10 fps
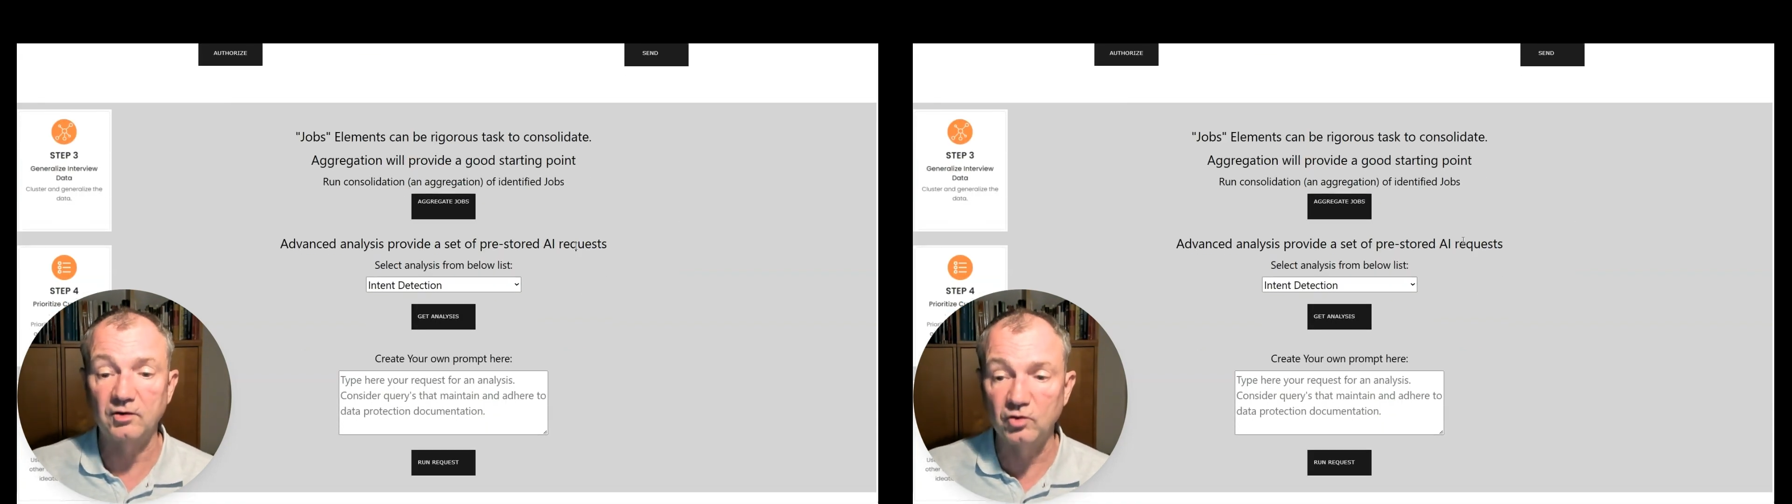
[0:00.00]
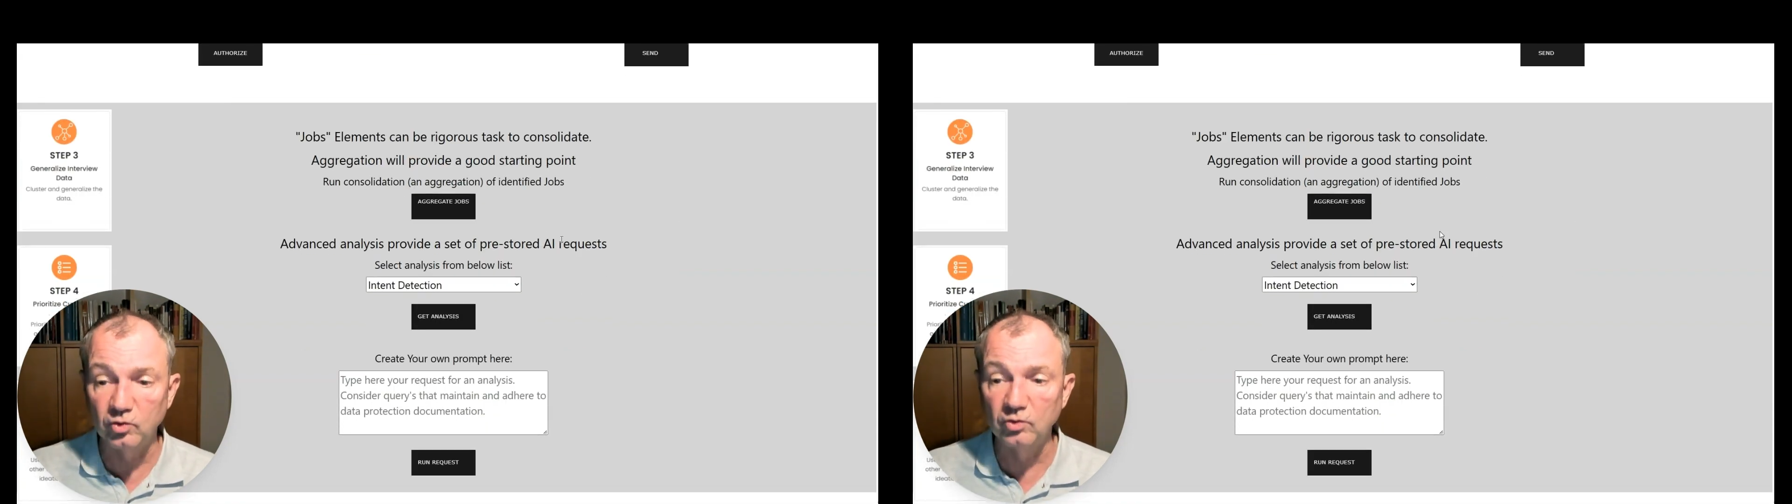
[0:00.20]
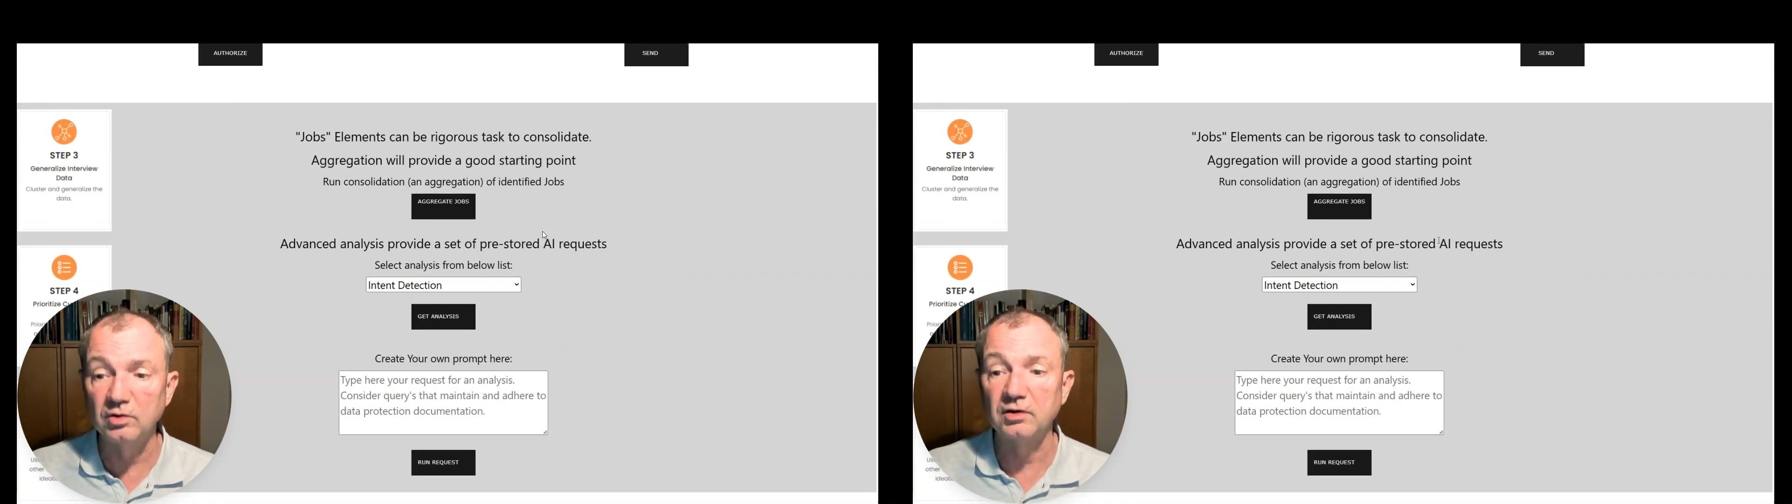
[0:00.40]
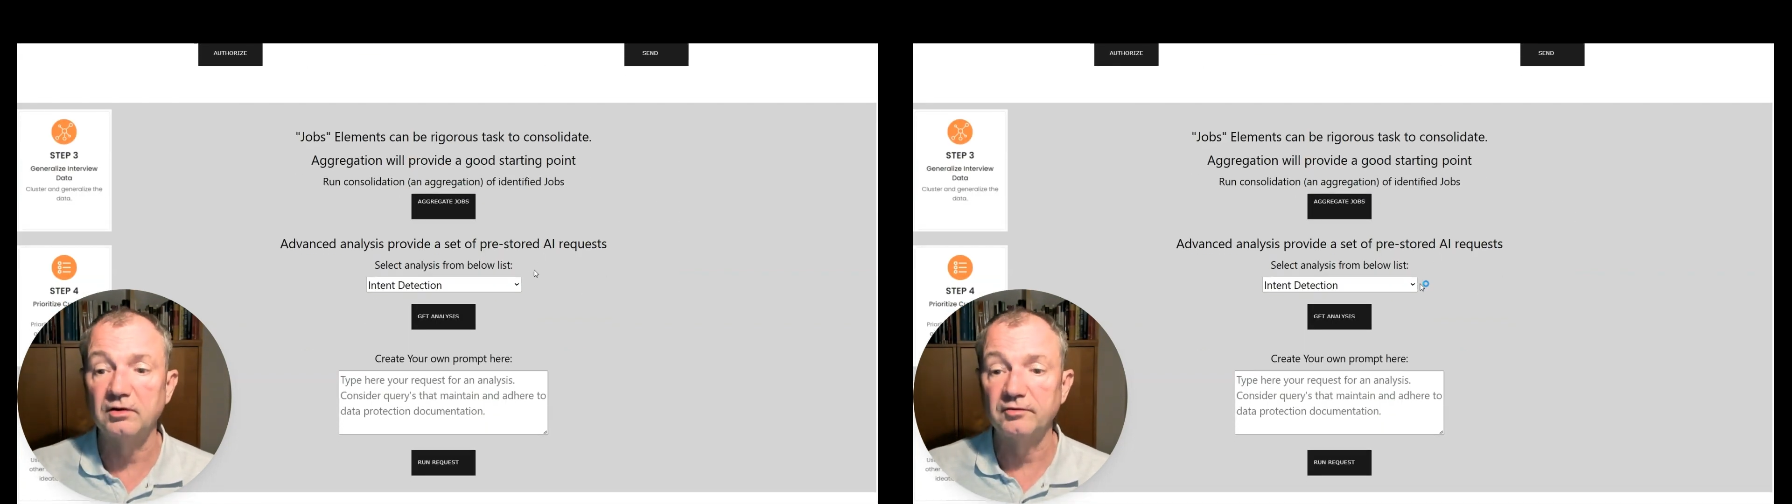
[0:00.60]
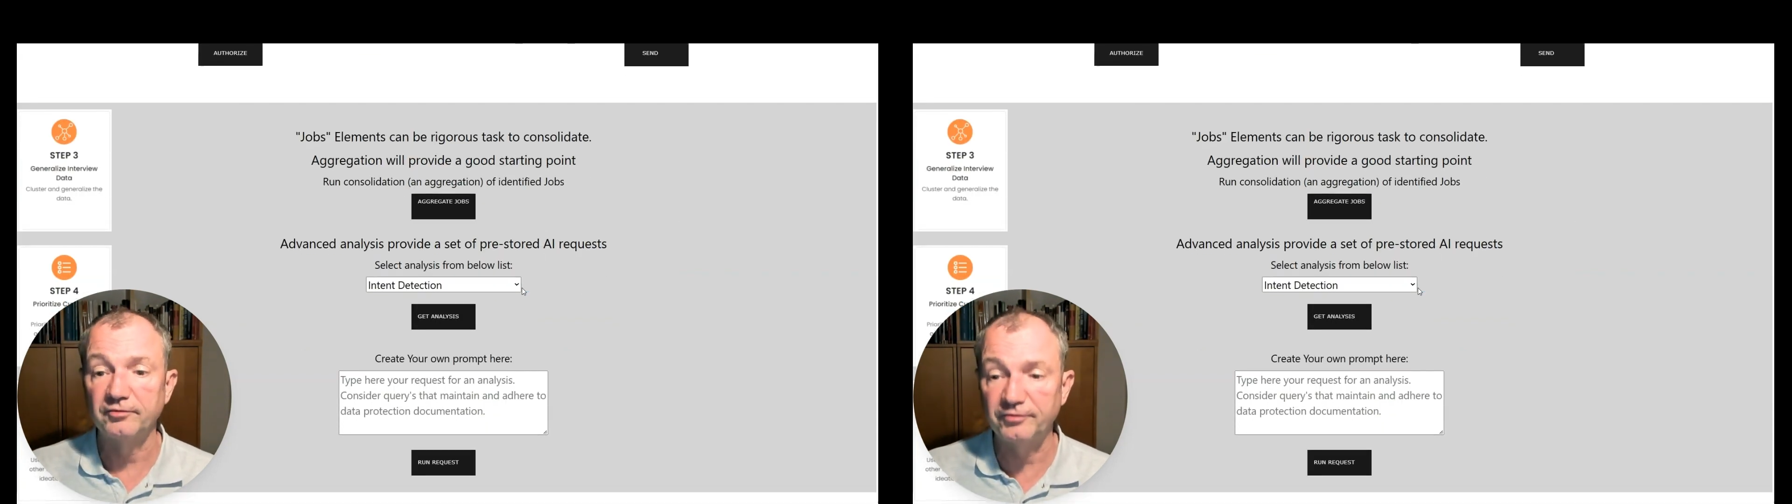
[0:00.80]
cool
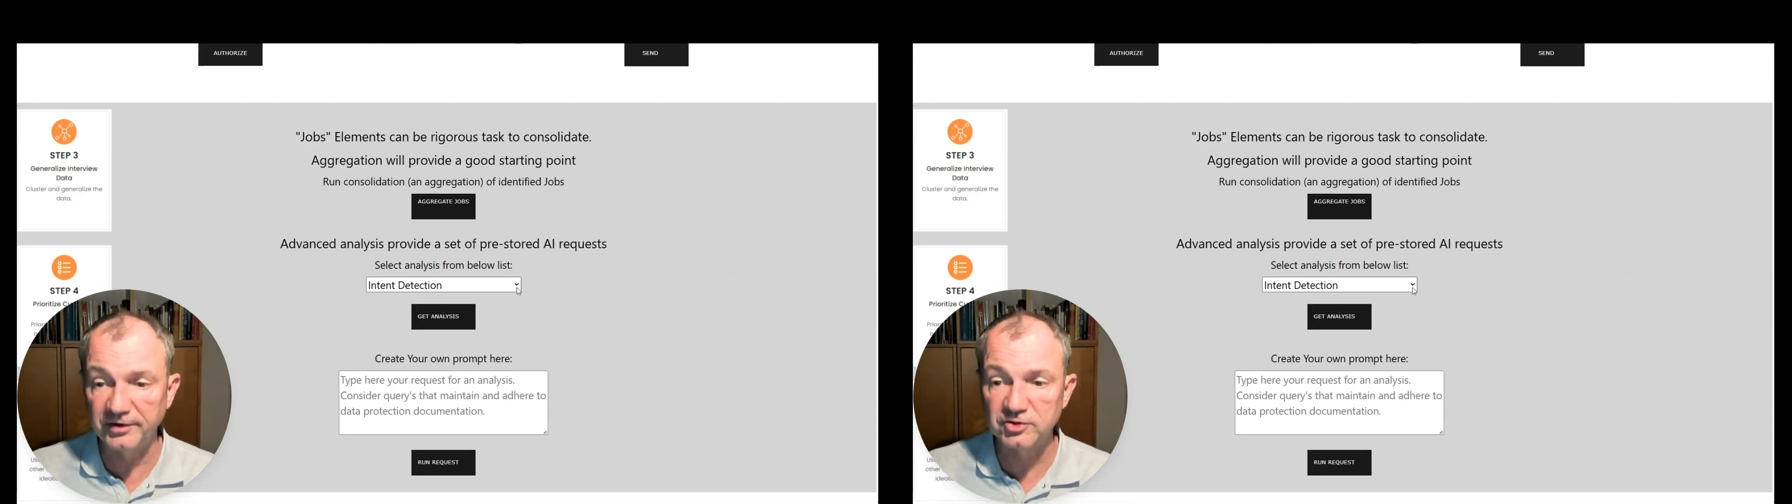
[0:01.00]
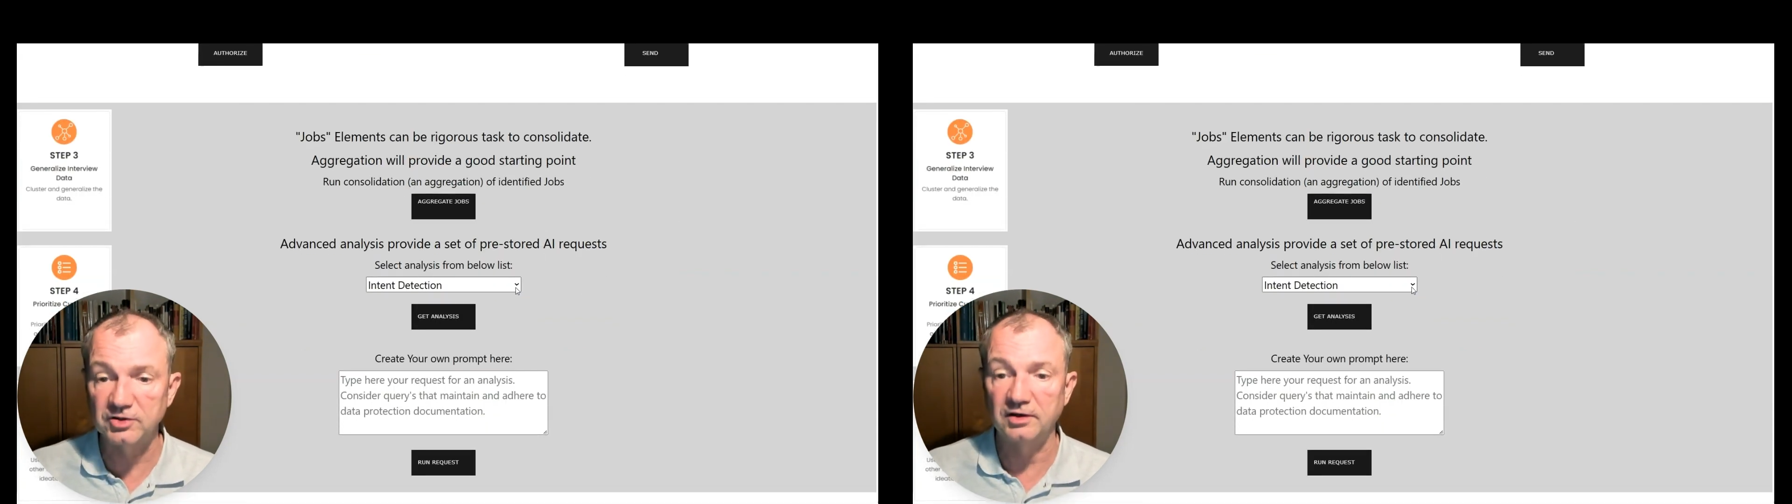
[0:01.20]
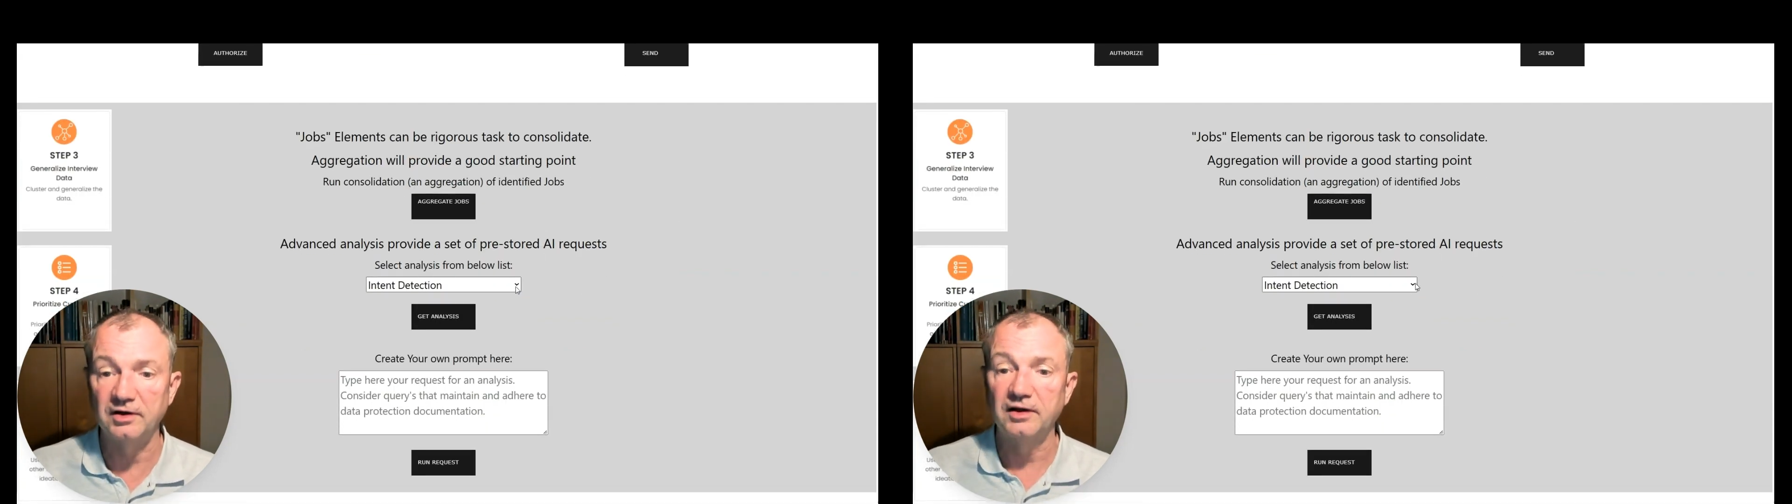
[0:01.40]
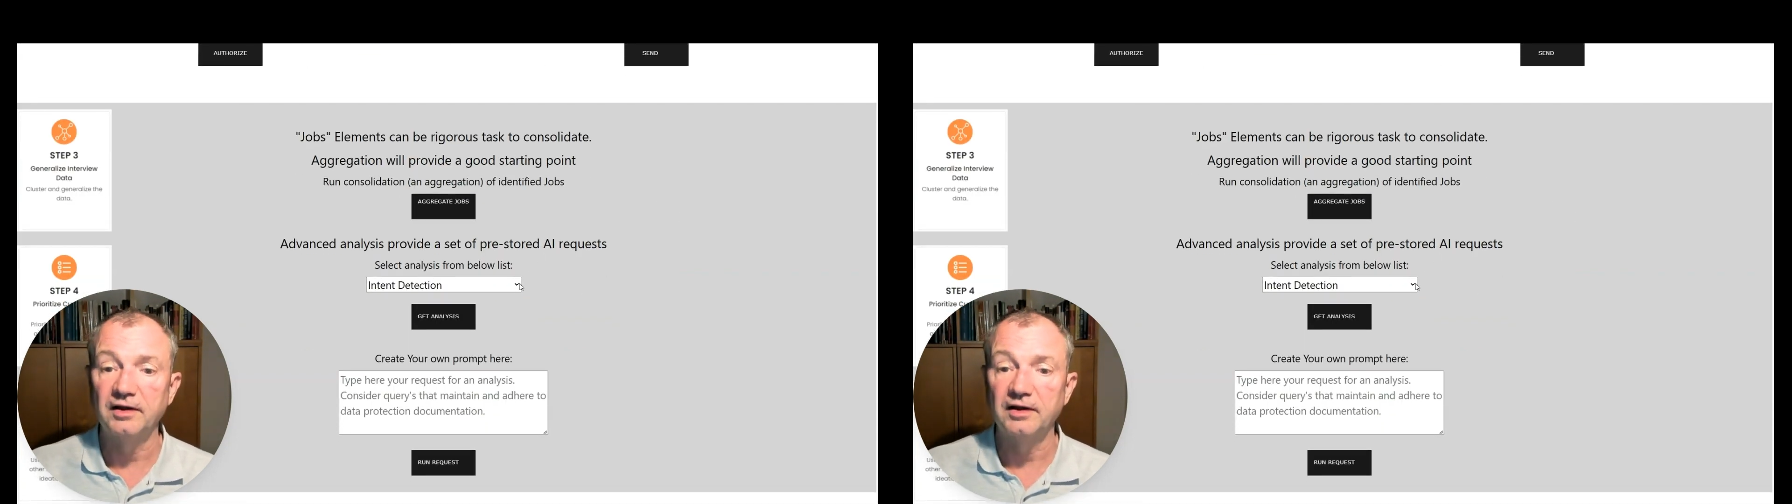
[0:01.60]
feature.